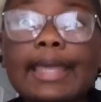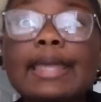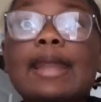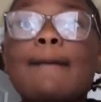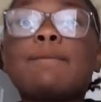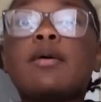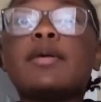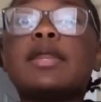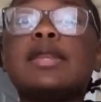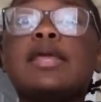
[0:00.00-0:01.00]
and I'm probably
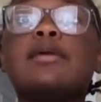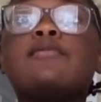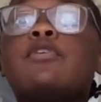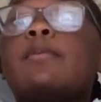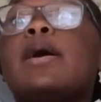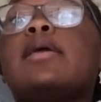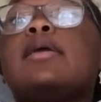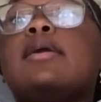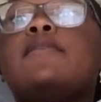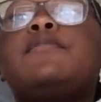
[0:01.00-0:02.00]
going to need it for my
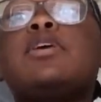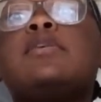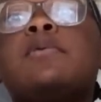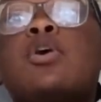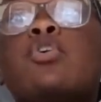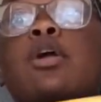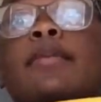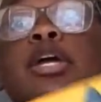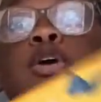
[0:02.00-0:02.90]
gifted program I